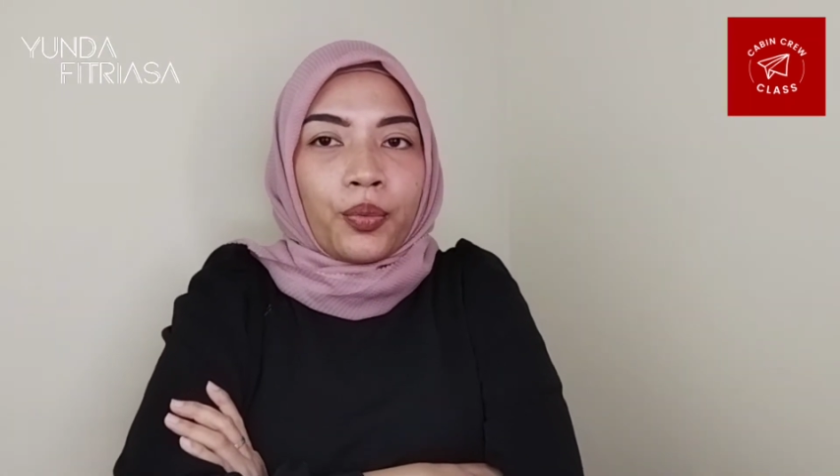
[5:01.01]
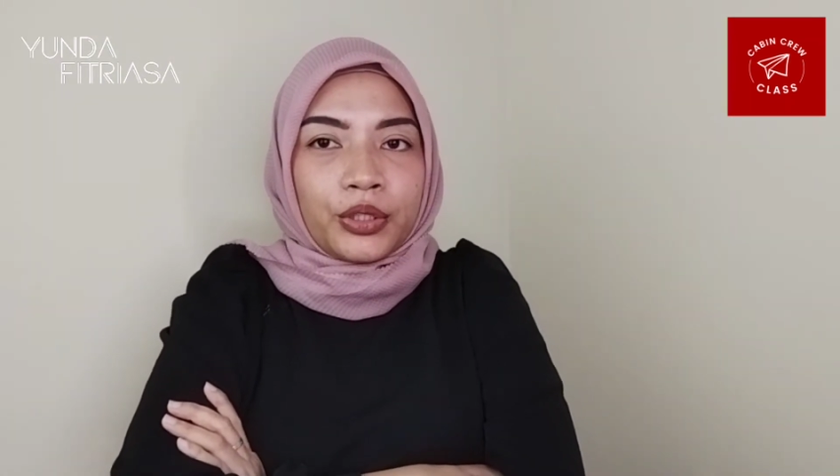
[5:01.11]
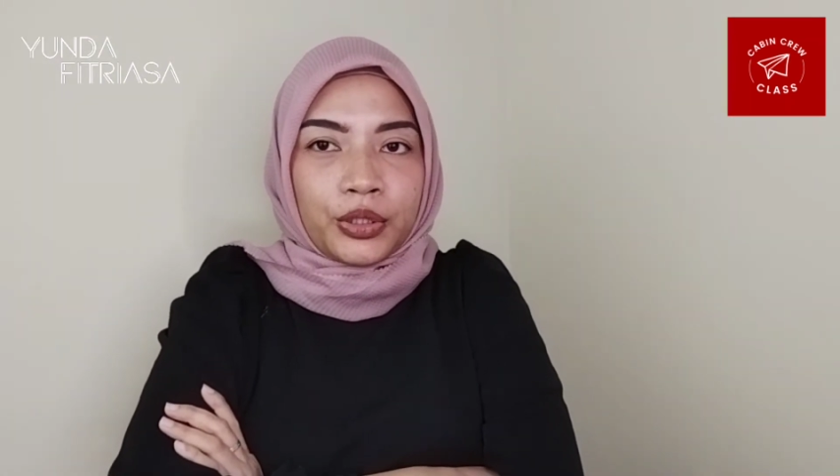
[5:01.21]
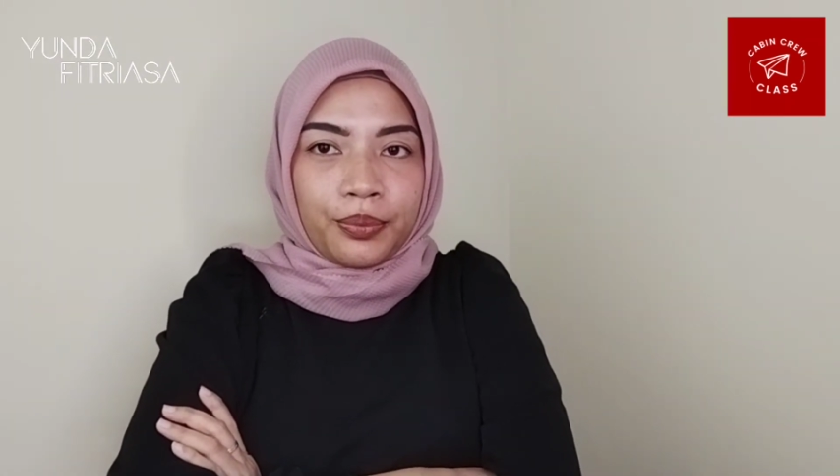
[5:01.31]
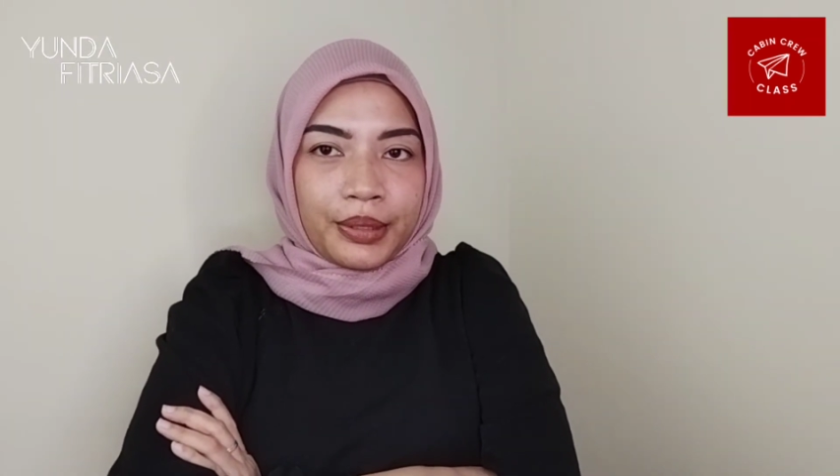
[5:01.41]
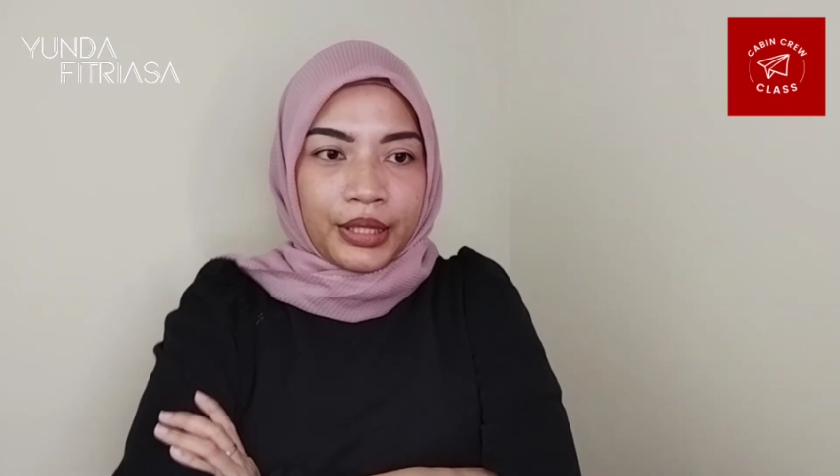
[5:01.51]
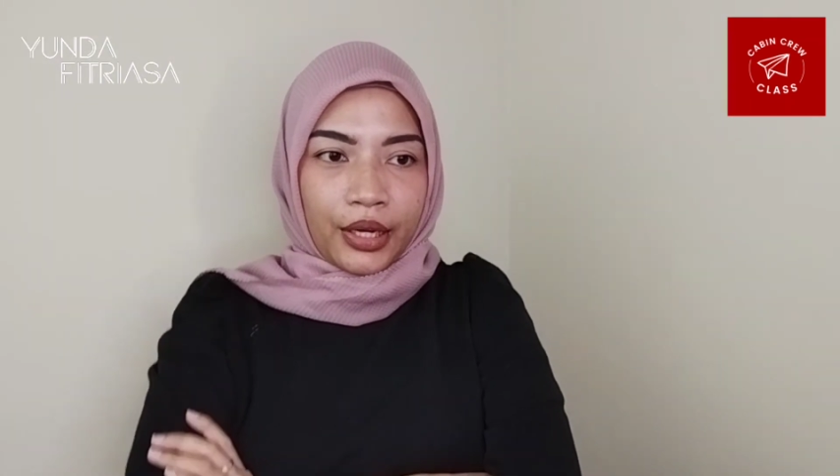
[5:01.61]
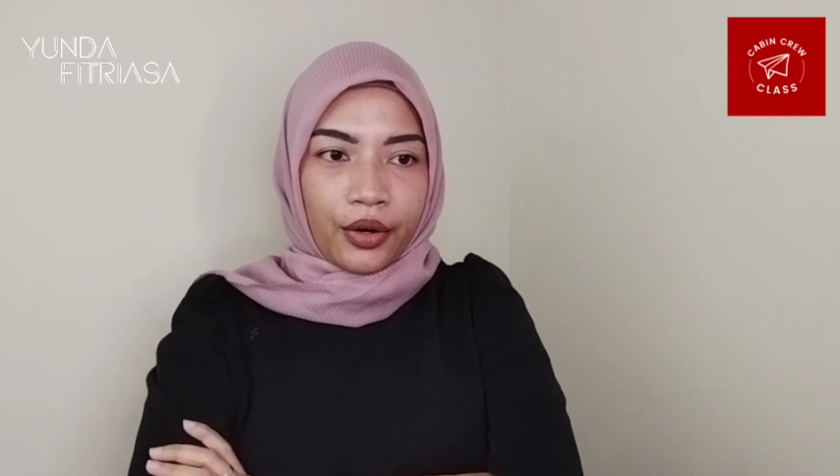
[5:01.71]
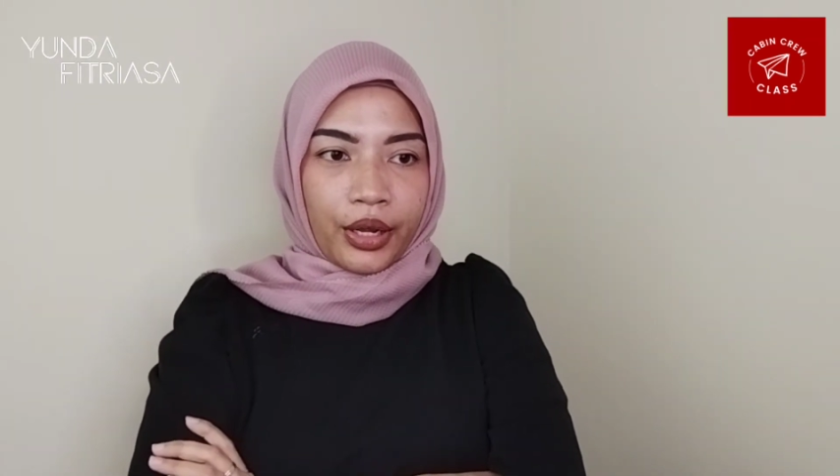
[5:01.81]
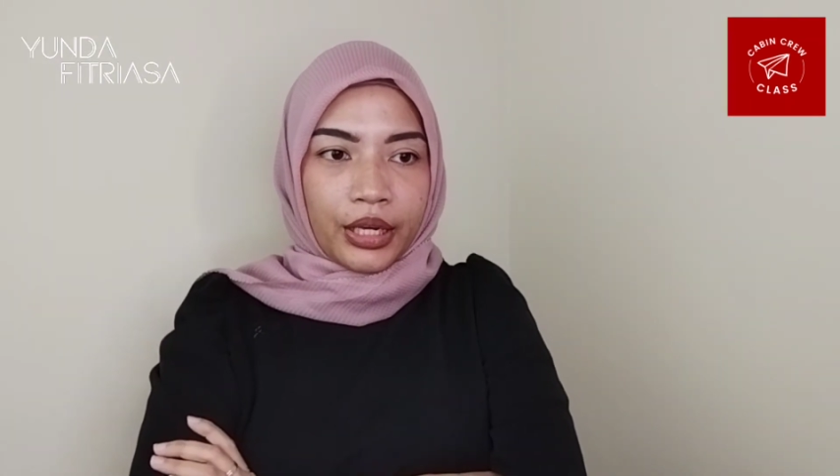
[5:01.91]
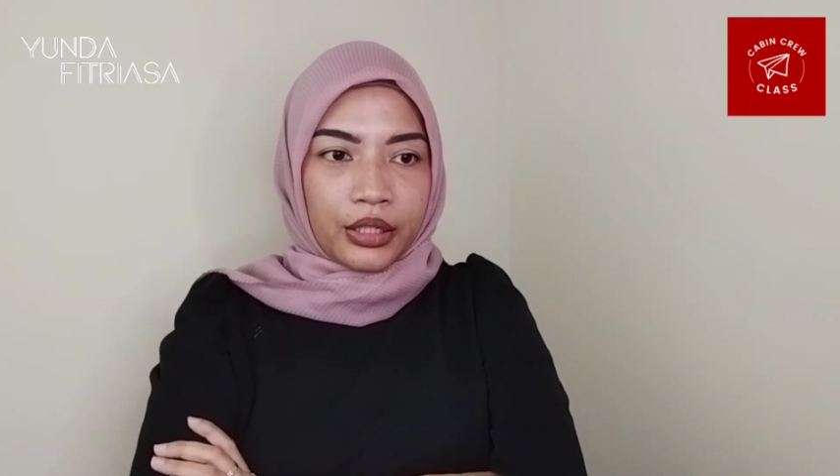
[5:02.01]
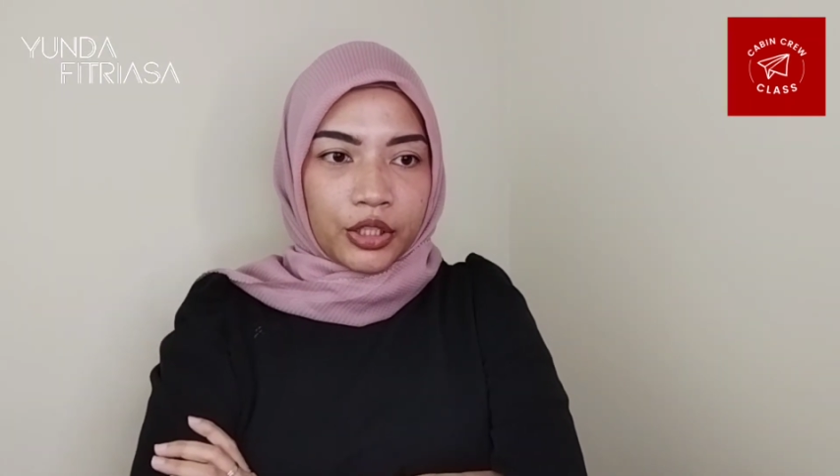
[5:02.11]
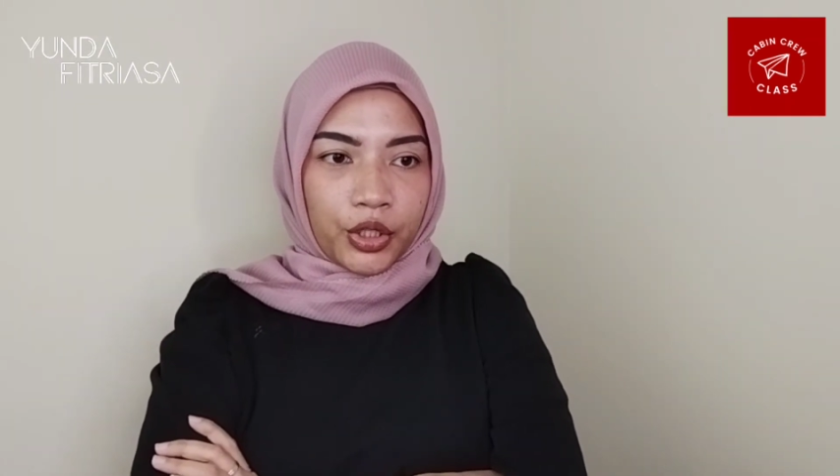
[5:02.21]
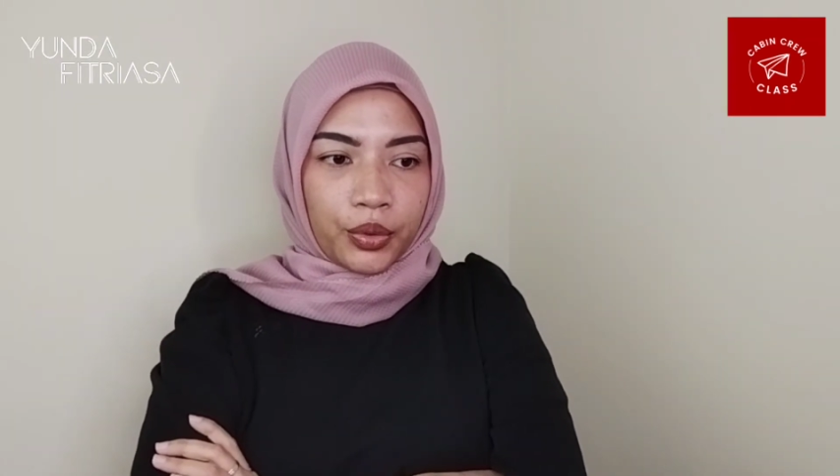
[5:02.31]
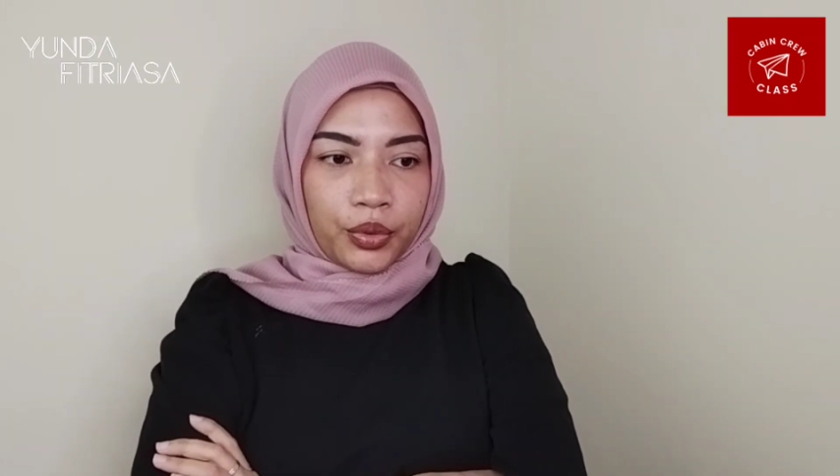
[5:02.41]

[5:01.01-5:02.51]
want to be there and you